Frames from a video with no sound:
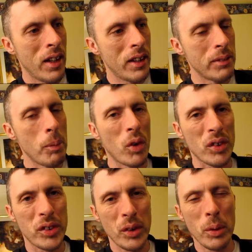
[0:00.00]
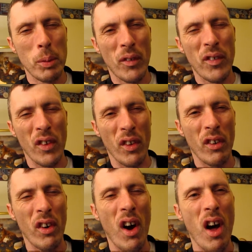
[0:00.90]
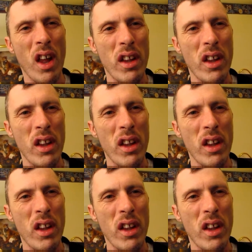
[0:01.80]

is more suitable for the run.